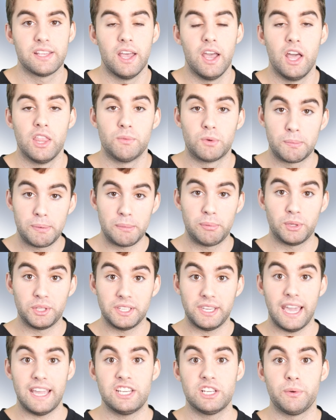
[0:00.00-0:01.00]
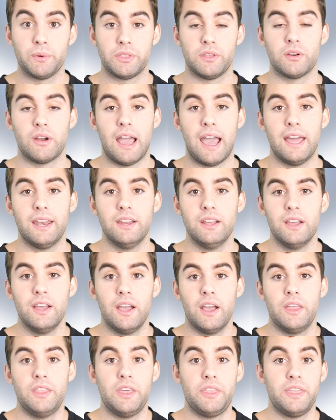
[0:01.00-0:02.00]
the more people engaging with your ad,
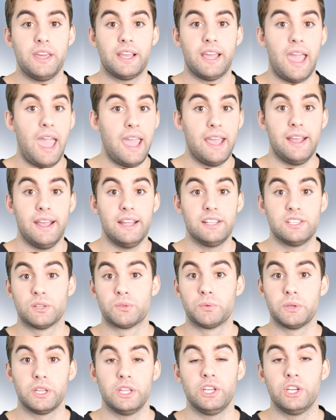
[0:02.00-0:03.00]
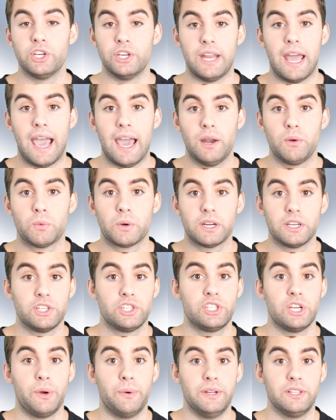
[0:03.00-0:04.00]
they think, hey, it's a really good ad. We're gonna
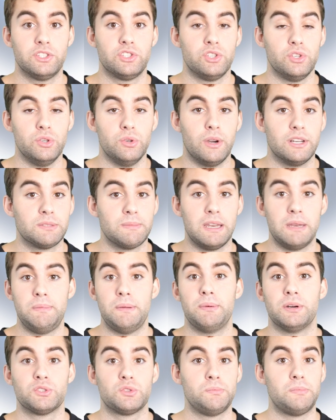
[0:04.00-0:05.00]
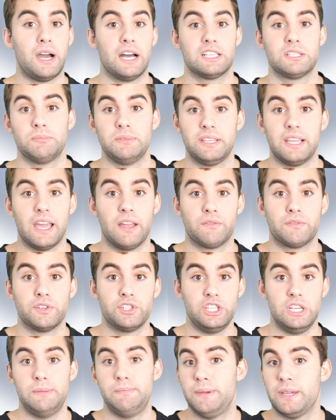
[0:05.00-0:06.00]
show it to as many people as we possibly can for
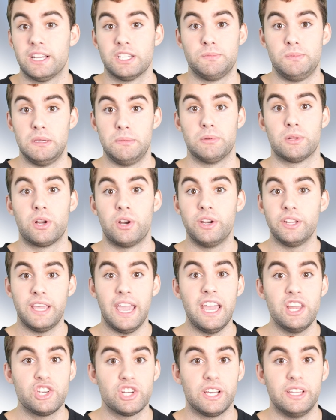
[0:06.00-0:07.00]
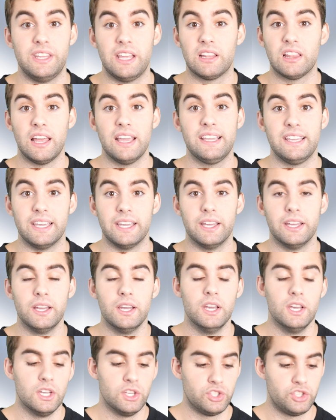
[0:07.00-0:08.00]
cheap because people are engaging and they like it.
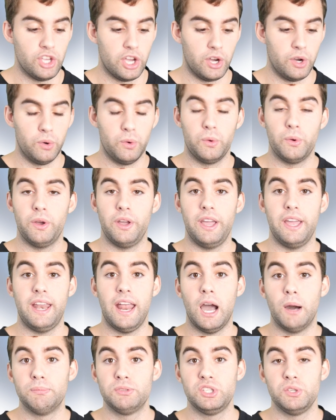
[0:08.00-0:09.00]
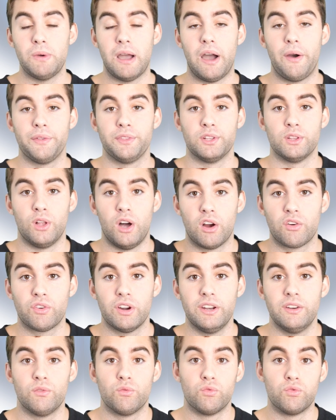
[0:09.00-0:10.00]
So it helps you out in the long
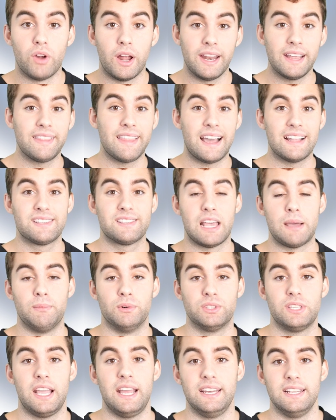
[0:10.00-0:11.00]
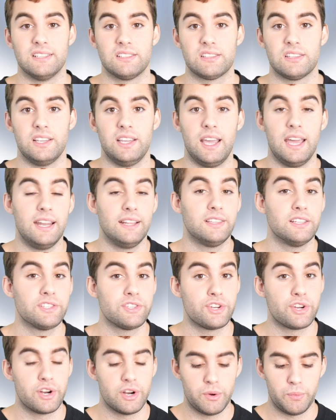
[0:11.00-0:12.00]
run running that simultaneously. And it
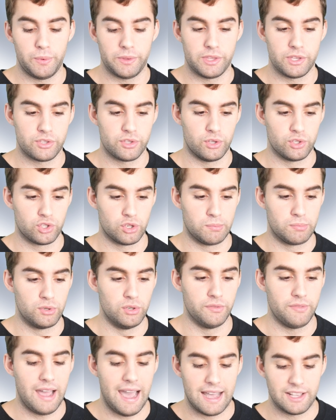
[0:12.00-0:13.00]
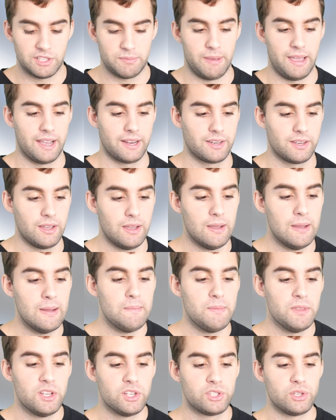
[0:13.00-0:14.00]
doesn't hurt with the social proof aspect.
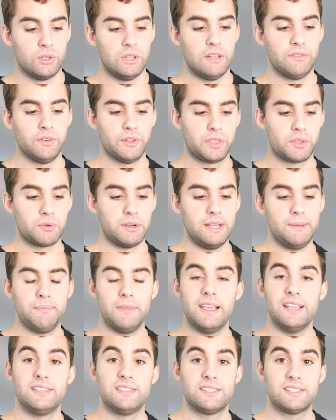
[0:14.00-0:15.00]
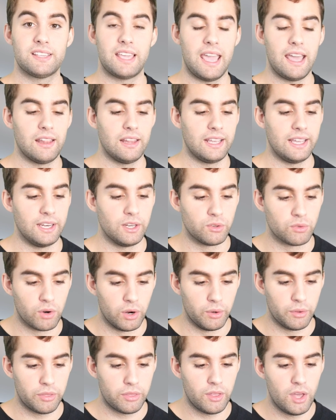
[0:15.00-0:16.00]
So level 3 is scaling and
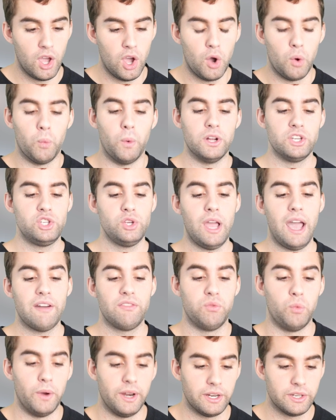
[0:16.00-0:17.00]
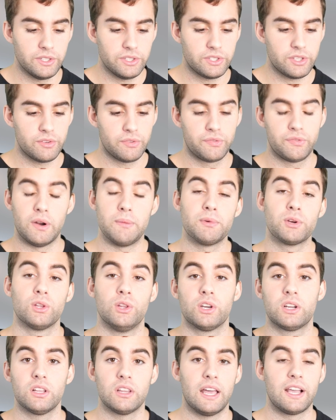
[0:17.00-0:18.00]
growth. Once you have winners from your
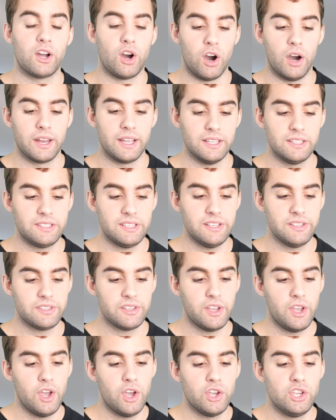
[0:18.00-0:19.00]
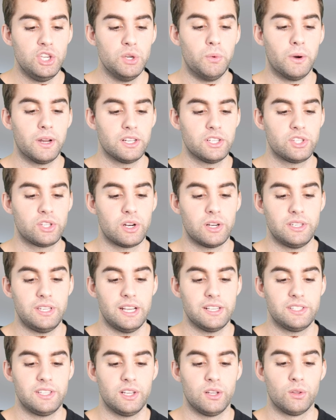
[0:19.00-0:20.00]
lookalike audiences, you want to start
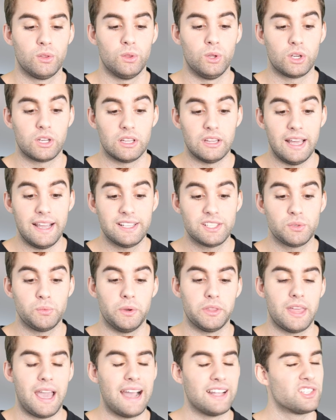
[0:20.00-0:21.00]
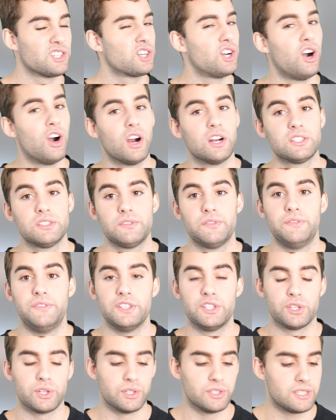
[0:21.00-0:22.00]
testing lookalikes with add to carts,
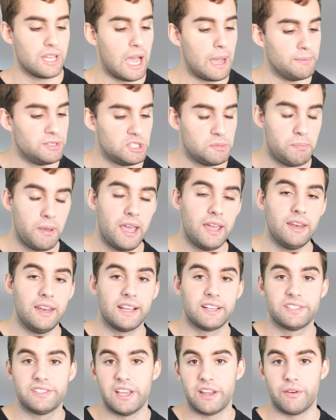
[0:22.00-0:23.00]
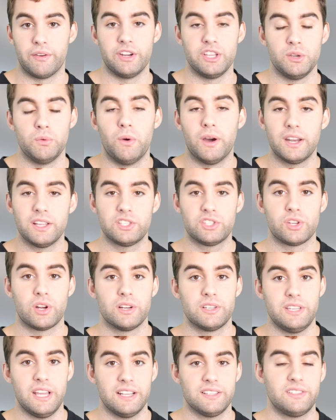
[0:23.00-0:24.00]
visitor time spent, etc. You want to
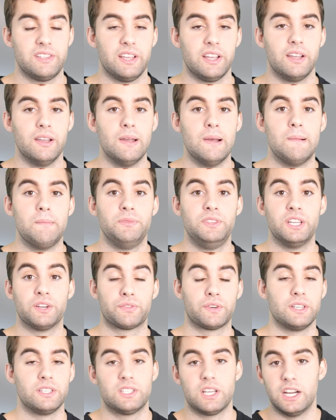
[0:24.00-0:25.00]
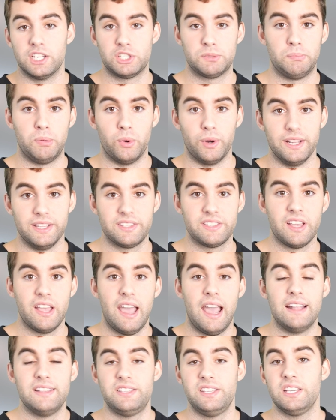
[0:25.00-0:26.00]
start testing different touch points
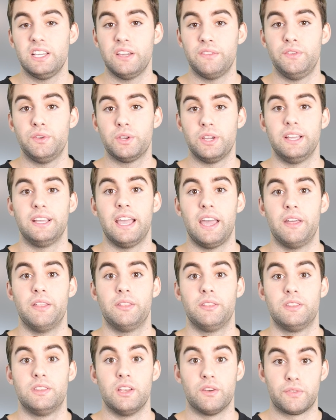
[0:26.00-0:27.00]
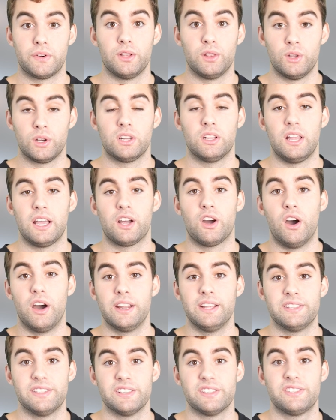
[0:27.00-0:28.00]
and seeing if you can get different lookalike
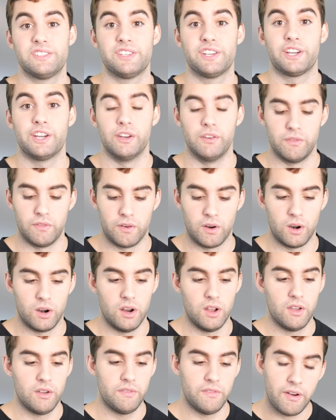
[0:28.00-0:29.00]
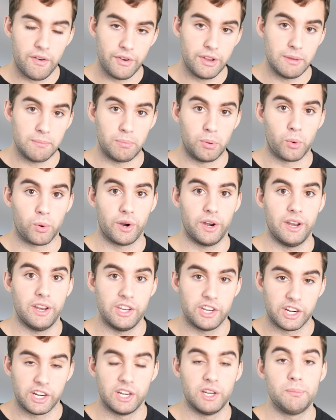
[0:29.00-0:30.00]
audiences to convert. Very important, and
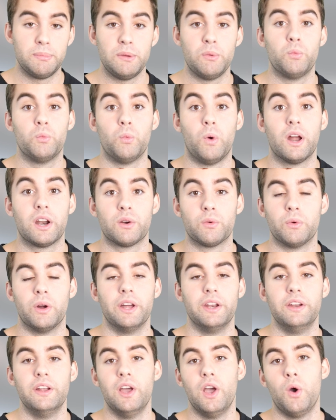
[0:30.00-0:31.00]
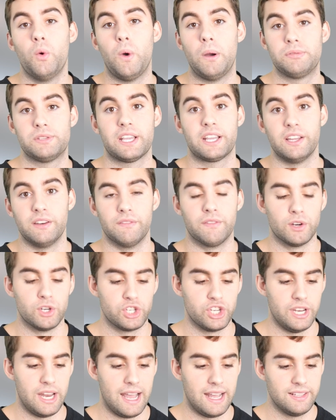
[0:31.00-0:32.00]
you're going to want to run website
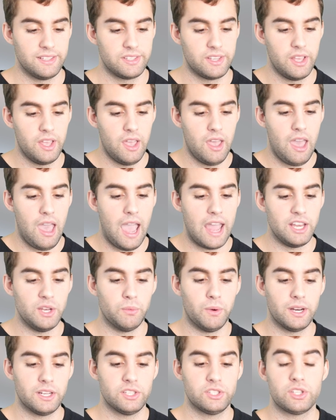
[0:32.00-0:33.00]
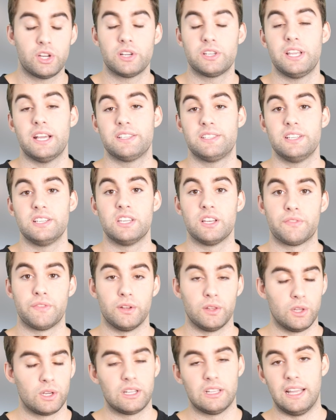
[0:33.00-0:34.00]
conversion ads. And you want to start testing
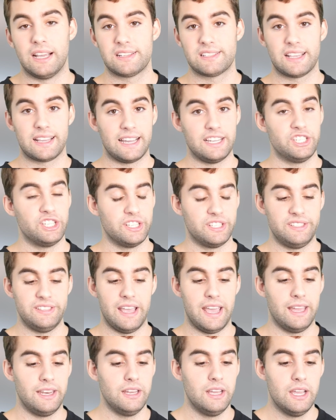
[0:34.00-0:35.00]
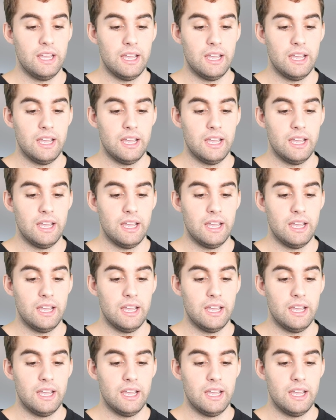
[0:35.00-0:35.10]
different lookalikes, like I just said.